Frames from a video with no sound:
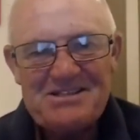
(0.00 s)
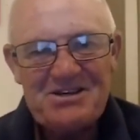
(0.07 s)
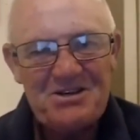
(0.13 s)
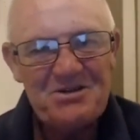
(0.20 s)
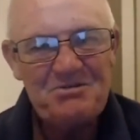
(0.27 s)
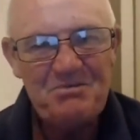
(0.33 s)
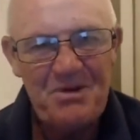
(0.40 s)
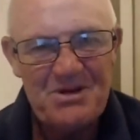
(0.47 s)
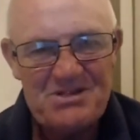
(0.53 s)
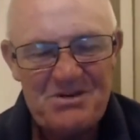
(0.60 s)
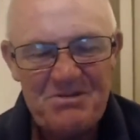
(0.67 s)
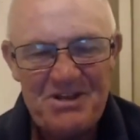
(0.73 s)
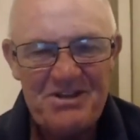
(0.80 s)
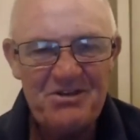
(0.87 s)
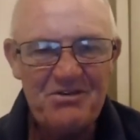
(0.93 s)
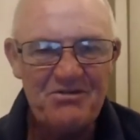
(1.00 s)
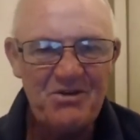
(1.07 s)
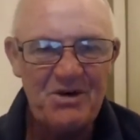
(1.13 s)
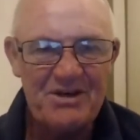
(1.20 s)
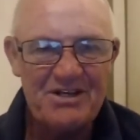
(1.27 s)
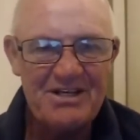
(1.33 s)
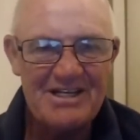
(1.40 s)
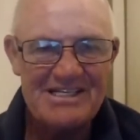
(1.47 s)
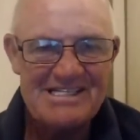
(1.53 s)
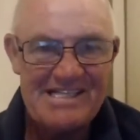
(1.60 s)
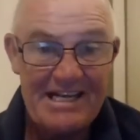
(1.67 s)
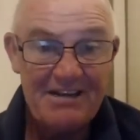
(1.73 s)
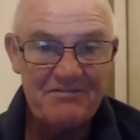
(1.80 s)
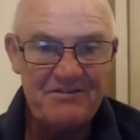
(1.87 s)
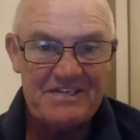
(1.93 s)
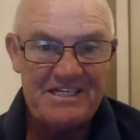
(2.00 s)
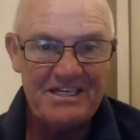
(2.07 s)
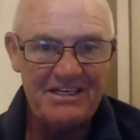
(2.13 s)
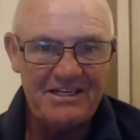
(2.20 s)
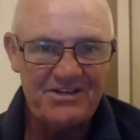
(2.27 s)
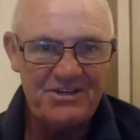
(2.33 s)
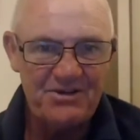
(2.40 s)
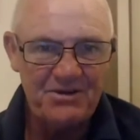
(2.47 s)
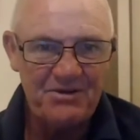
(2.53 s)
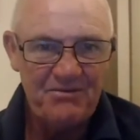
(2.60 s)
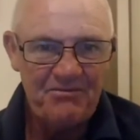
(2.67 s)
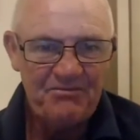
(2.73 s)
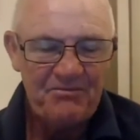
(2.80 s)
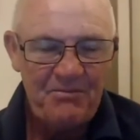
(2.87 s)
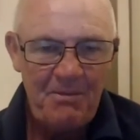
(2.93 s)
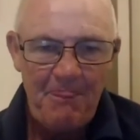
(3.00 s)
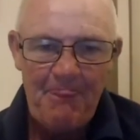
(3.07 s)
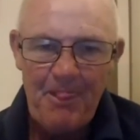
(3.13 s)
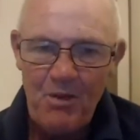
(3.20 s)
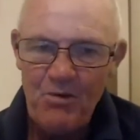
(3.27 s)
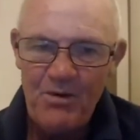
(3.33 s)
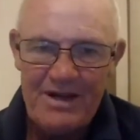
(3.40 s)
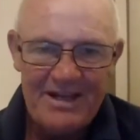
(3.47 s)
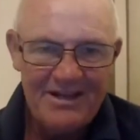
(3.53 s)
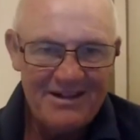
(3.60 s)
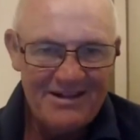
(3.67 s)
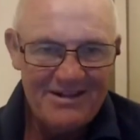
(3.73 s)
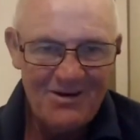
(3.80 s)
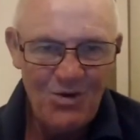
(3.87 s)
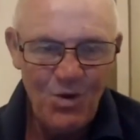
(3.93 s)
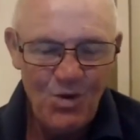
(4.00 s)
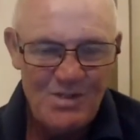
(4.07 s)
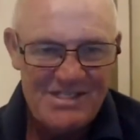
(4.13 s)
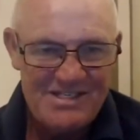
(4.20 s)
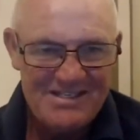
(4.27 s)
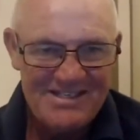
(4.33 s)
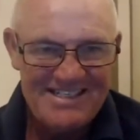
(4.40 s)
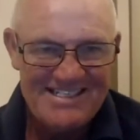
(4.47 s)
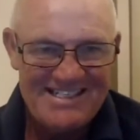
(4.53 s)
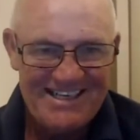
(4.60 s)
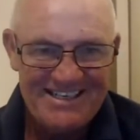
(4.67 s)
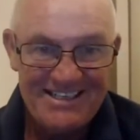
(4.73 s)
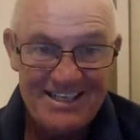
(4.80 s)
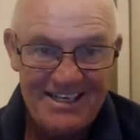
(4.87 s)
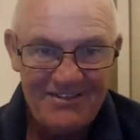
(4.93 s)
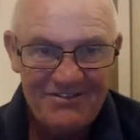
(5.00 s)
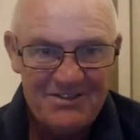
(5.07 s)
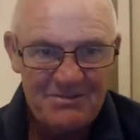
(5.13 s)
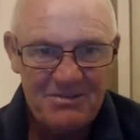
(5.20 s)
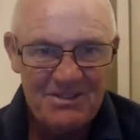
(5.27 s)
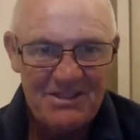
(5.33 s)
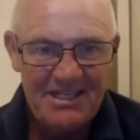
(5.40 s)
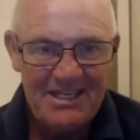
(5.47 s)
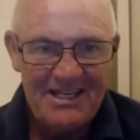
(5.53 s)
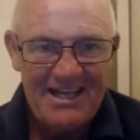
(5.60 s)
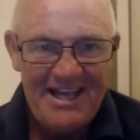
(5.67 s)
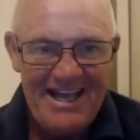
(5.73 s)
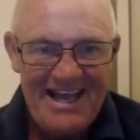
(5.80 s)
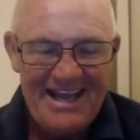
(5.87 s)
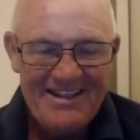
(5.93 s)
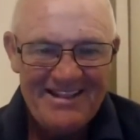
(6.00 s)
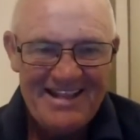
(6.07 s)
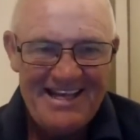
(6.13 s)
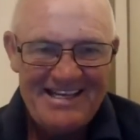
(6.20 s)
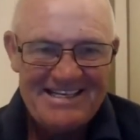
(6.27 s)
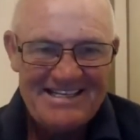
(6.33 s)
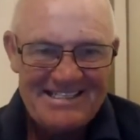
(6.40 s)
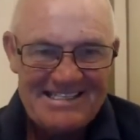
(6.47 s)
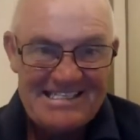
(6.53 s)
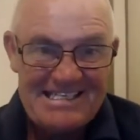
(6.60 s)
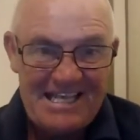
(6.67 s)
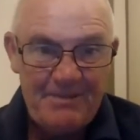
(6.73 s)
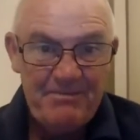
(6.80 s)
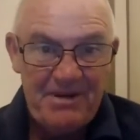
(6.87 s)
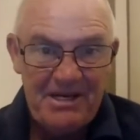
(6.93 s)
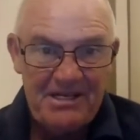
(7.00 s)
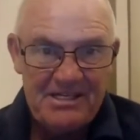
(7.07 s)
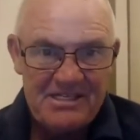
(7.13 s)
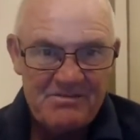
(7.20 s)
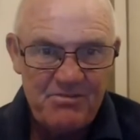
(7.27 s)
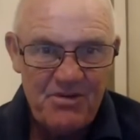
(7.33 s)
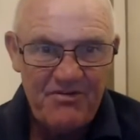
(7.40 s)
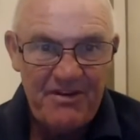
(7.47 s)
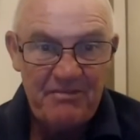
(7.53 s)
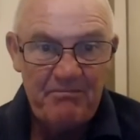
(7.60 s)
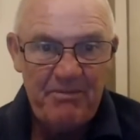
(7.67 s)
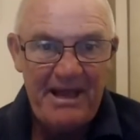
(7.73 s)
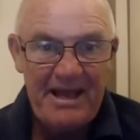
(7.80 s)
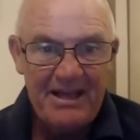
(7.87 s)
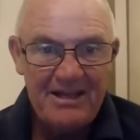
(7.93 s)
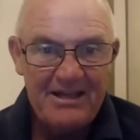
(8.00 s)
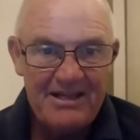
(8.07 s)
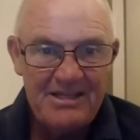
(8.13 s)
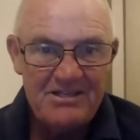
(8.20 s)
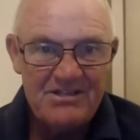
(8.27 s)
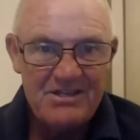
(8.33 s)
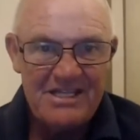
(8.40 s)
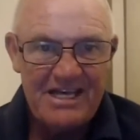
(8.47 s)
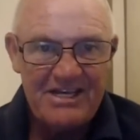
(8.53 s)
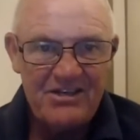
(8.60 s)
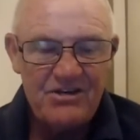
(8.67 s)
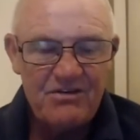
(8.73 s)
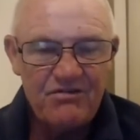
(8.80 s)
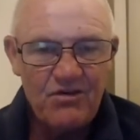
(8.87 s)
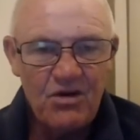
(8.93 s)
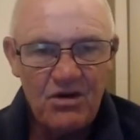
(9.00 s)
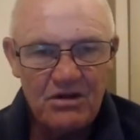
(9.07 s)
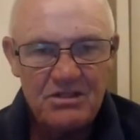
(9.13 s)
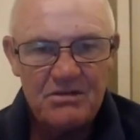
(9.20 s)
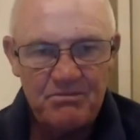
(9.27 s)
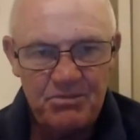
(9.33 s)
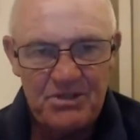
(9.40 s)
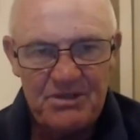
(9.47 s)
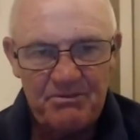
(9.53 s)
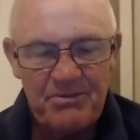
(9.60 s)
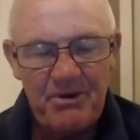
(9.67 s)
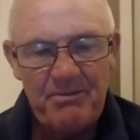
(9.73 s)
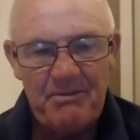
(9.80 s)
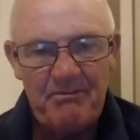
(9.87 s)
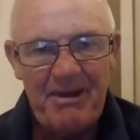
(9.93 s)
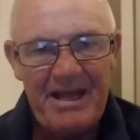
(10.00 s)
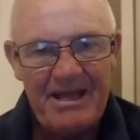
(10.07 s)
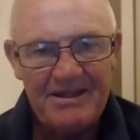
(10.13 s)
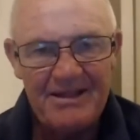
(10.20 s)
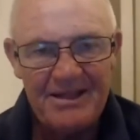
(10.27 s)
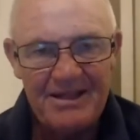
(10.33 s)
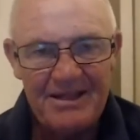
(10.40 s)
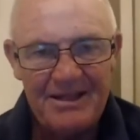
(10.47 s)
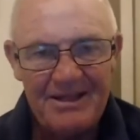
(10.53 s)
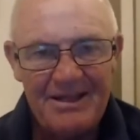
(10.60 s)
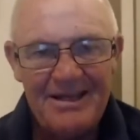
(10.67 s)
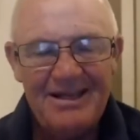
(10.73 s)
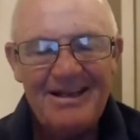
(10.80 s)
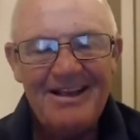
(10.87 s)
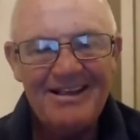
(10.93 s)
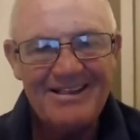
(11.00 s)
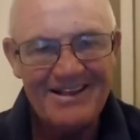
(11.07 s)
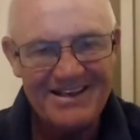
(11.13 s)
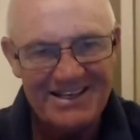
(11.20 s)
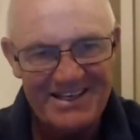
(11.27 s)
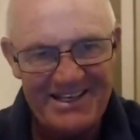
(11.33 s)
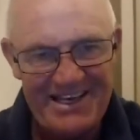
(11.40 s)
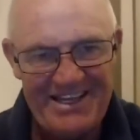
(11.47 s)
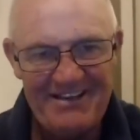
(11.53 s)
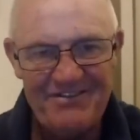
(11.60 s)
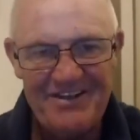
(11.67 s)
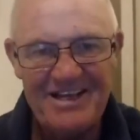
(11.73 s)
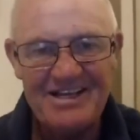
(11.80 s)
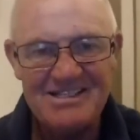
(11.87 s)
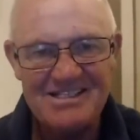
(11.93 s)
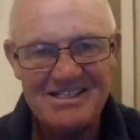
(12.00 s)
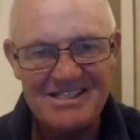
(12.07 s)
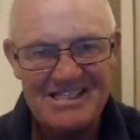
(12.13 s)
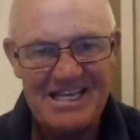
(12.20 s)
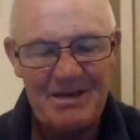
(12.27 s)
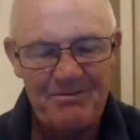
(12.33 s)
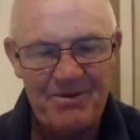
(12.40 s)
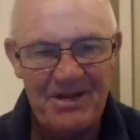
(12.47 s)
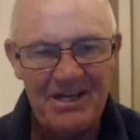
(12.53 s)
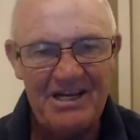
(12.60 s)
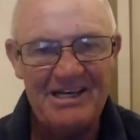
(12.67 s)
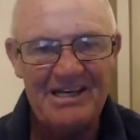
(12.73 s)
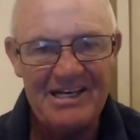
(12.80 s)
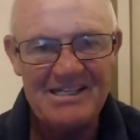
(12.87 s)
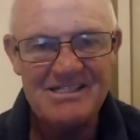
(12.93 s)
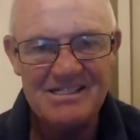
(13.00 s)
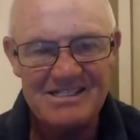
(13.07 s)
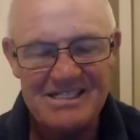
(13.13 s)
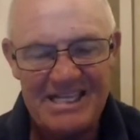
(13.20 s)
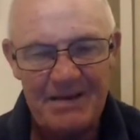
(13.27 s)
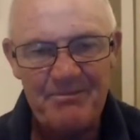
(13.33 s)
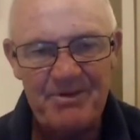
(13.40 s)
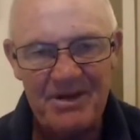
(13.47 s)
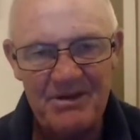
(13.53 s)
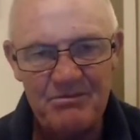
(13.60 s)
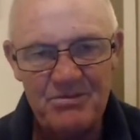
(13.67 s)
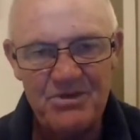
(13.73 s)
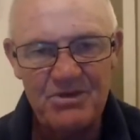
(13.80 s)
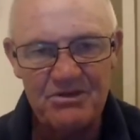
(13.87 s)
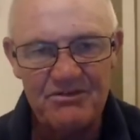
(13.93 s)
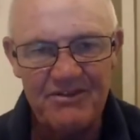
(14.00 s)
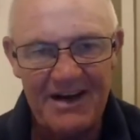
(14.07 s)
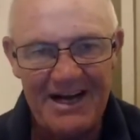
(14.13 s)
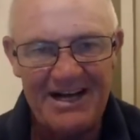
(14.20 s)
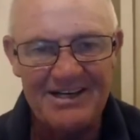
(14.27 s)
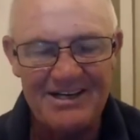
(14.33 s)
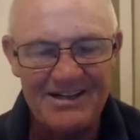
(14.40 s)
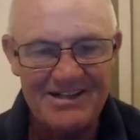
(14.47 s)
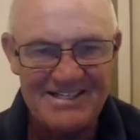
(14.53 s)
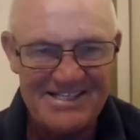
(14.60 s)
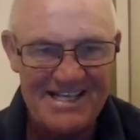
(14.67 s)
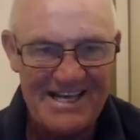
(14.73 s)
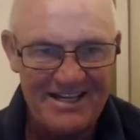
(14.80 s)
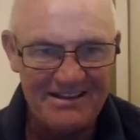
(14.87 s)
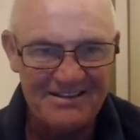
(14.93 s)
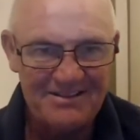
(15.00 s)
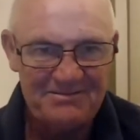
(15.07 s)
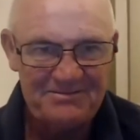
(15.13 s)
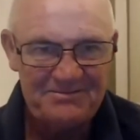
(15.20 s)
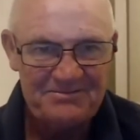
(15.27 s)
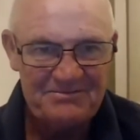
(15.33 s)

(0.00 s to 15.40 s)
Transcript: So possibly you've got a saddle fitting issue where the horse is uncomfortable and that scapula is moving back into that. You've got to put a proper pad there that alleviates the scapula and lets the scapula move under the saddle.